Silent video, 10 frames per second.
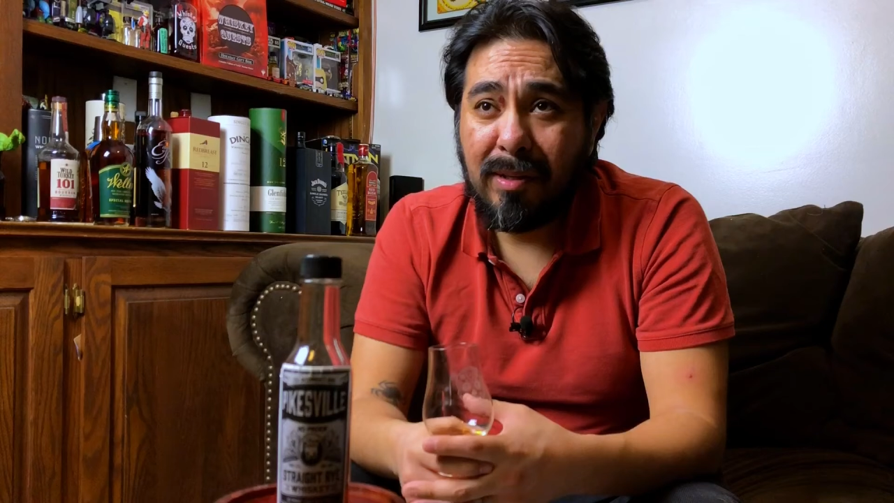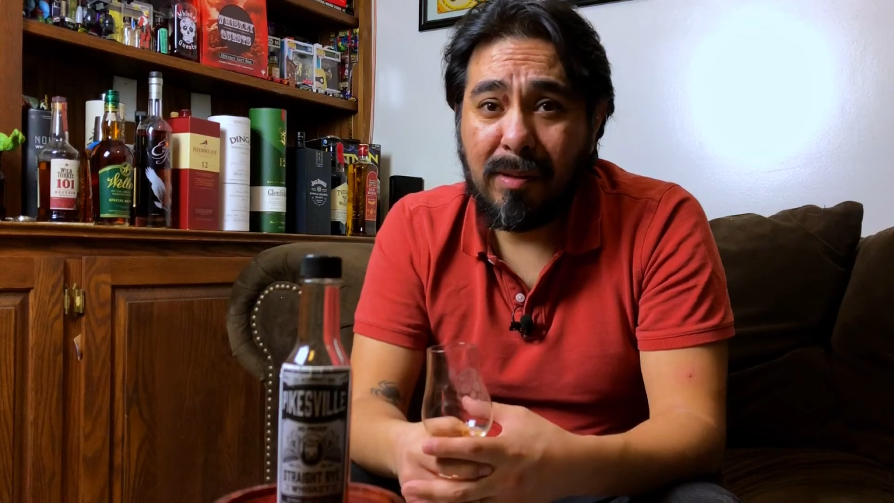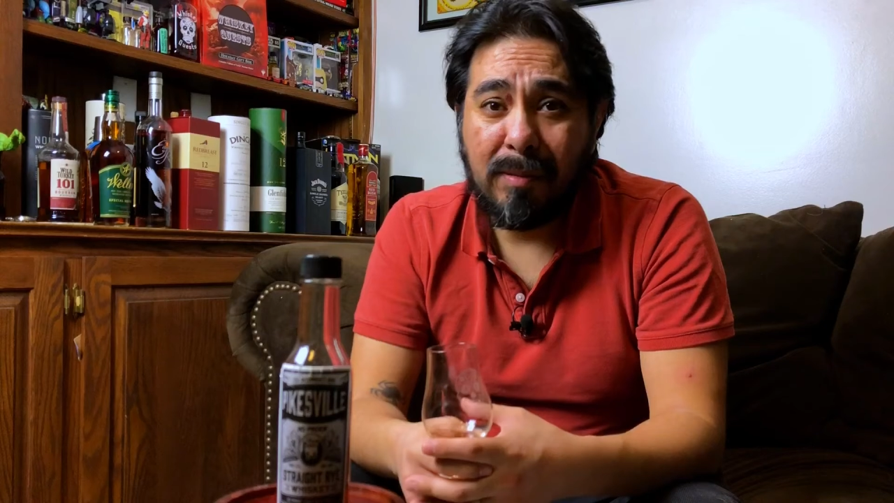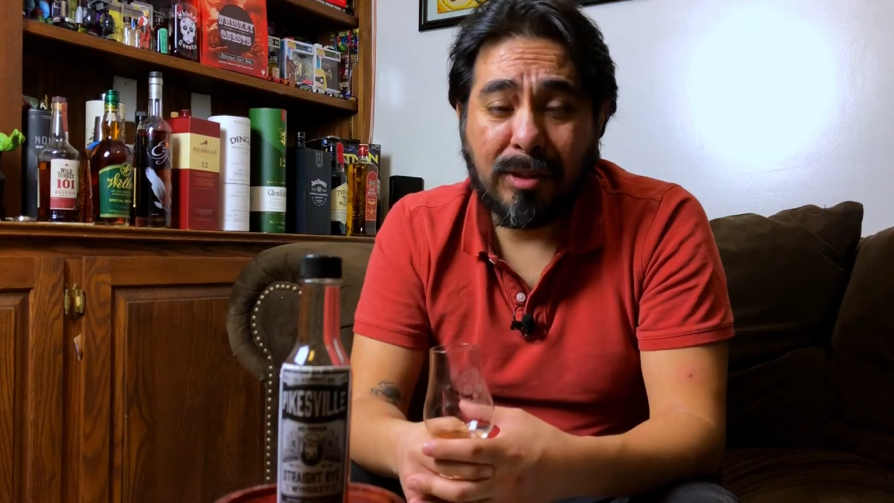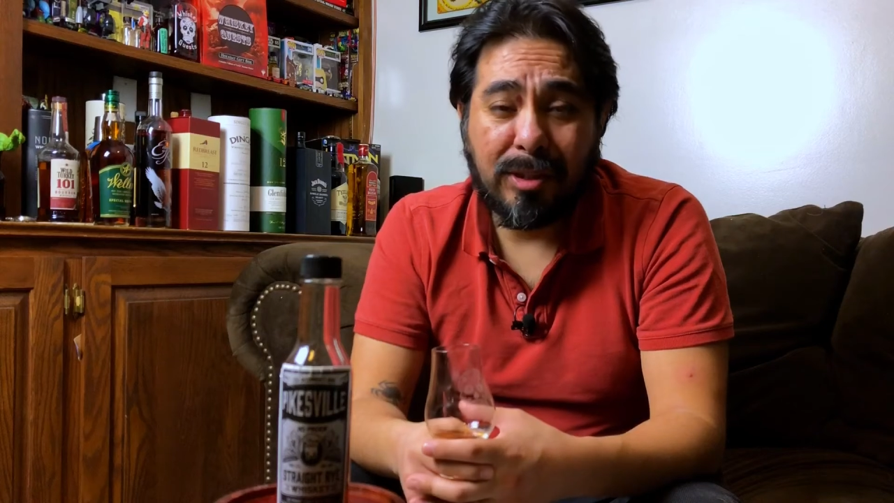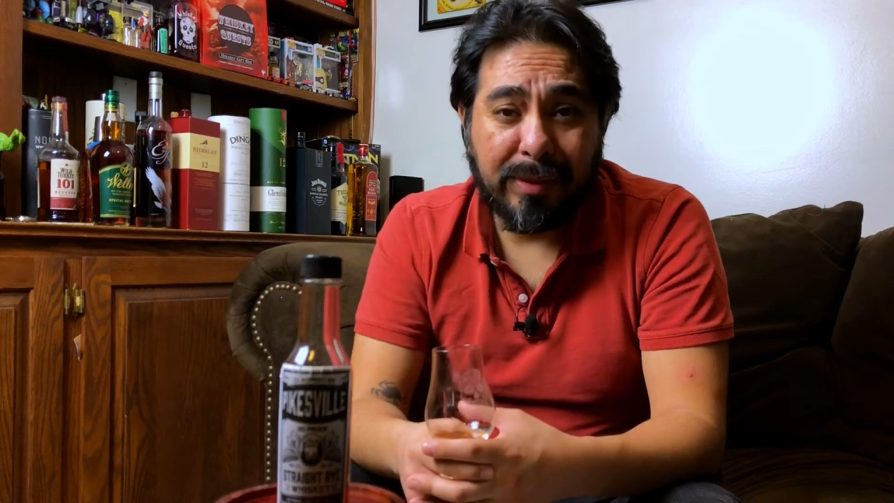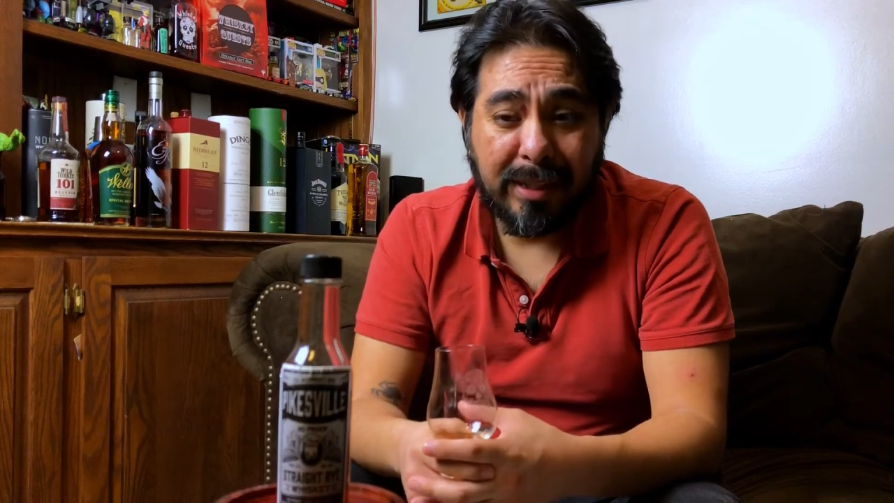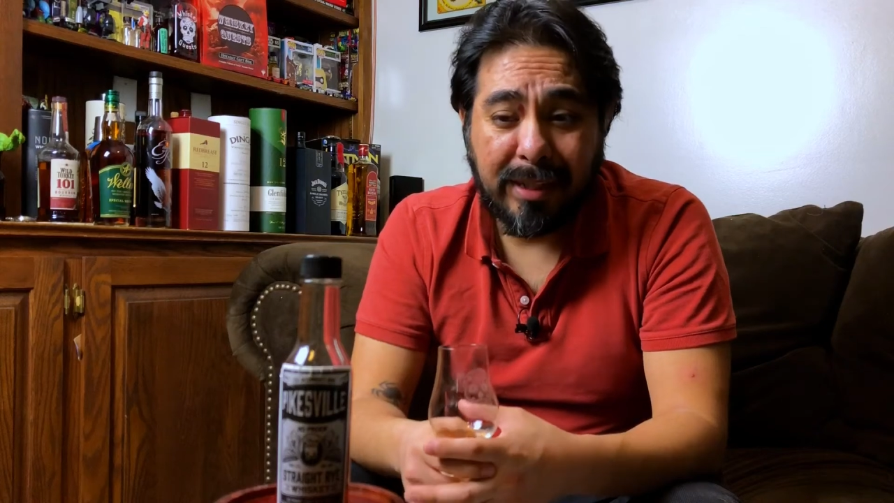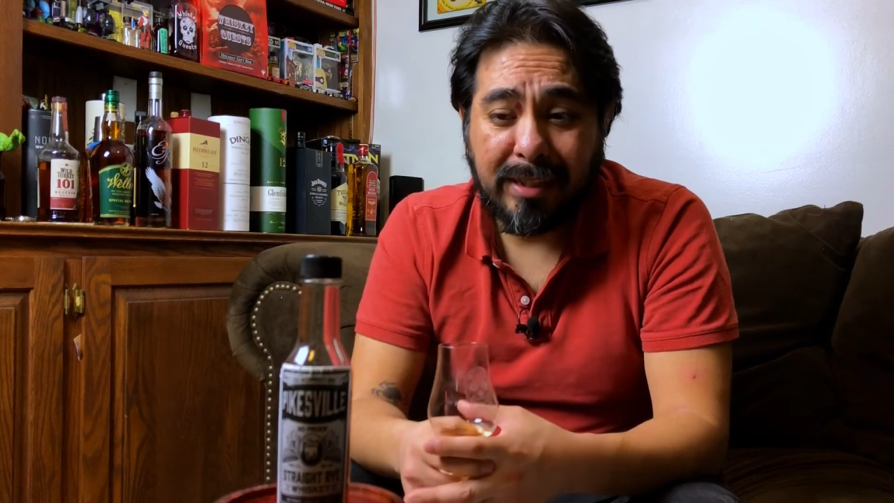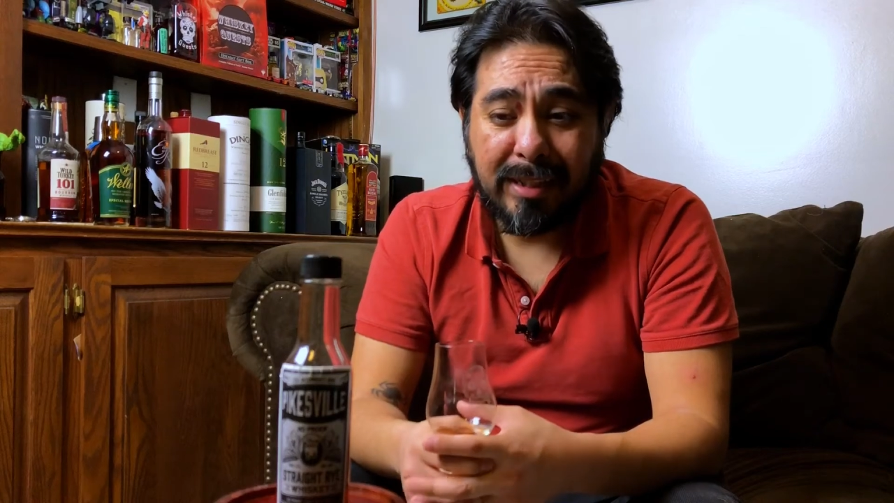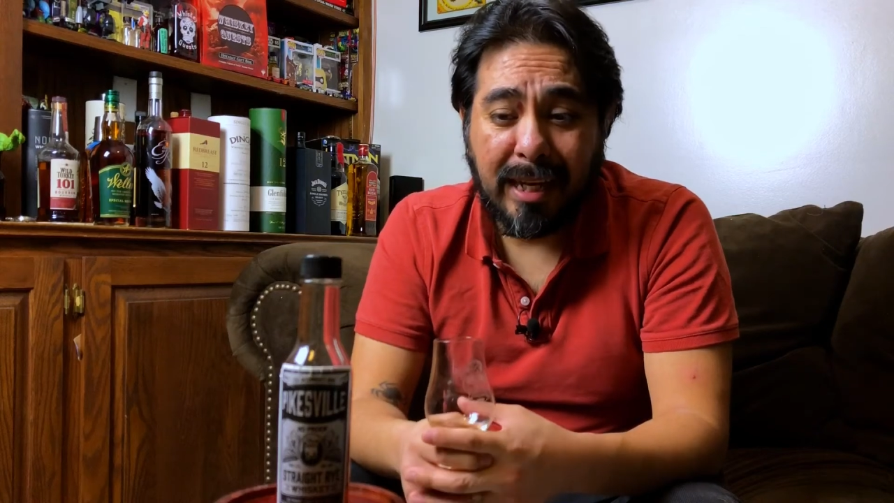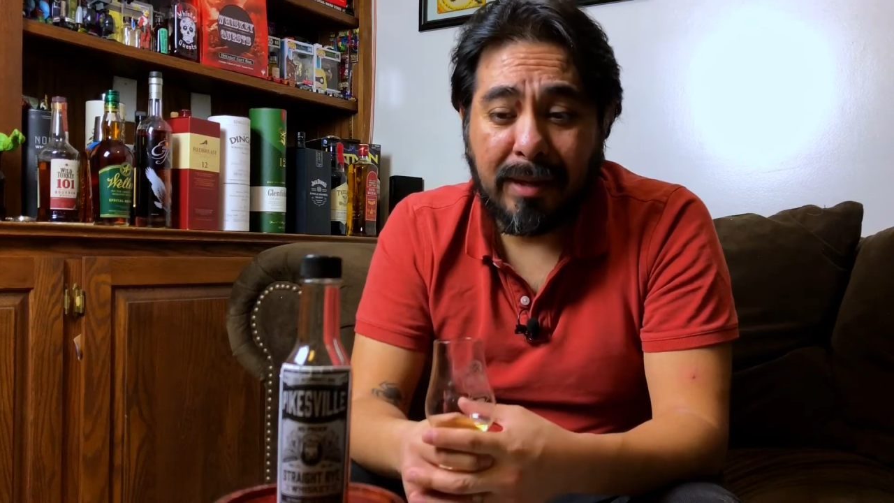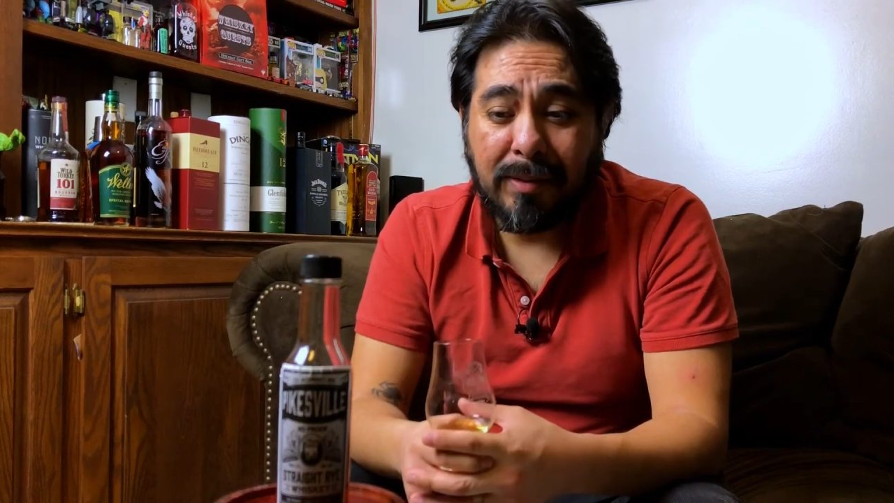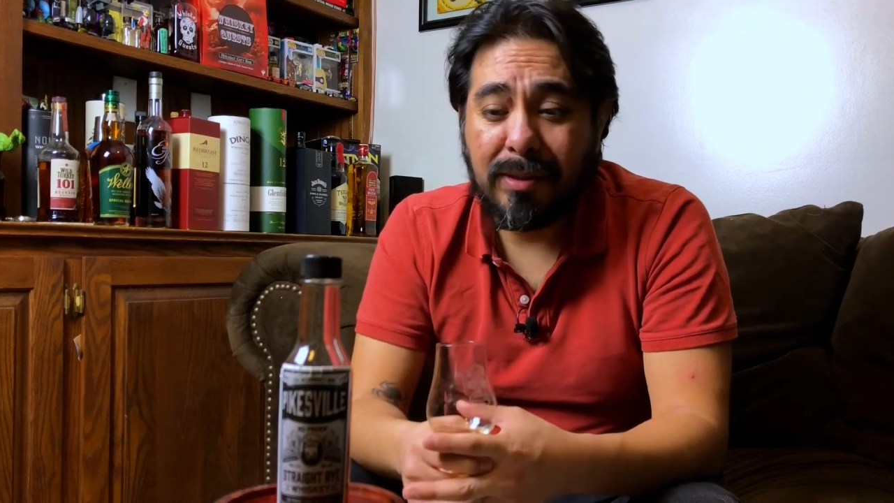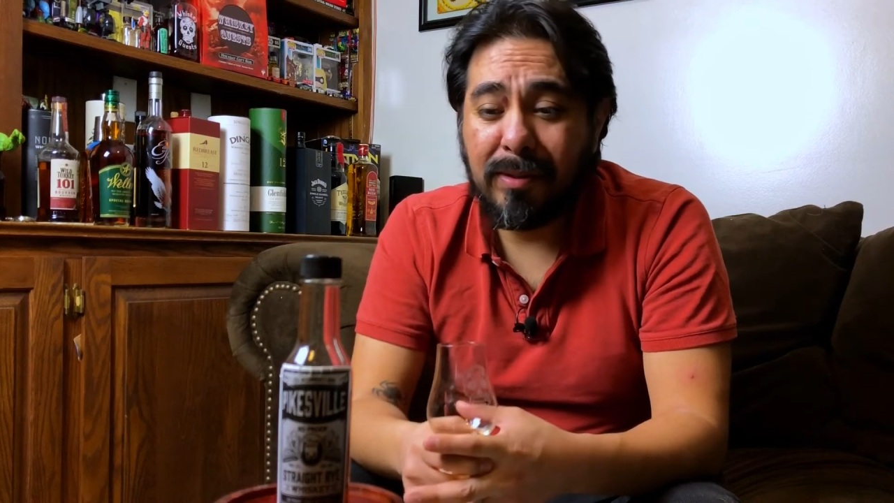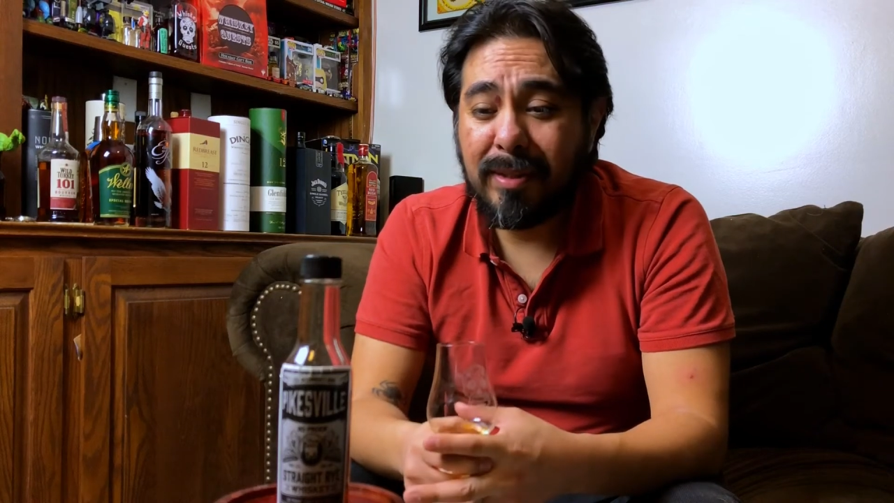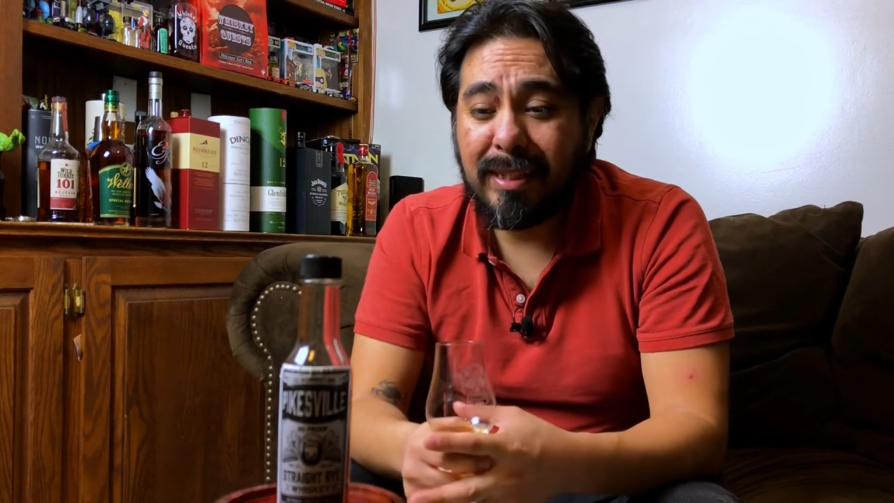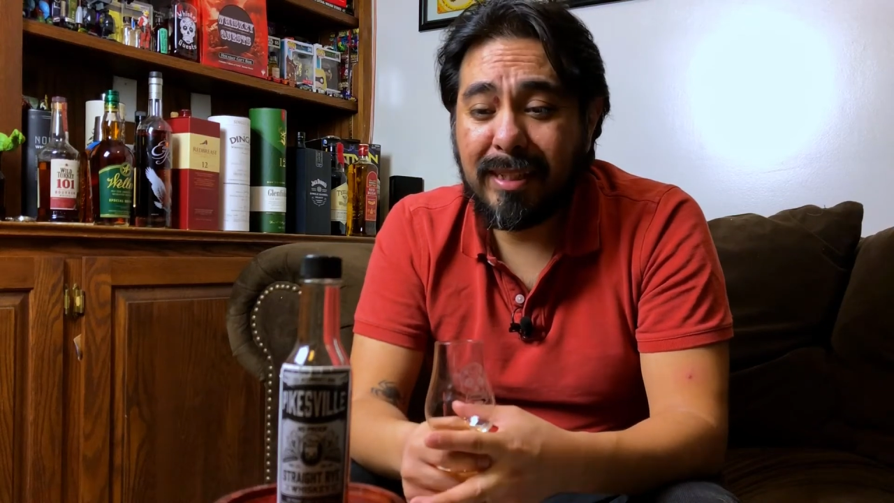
almost 3 years now, so it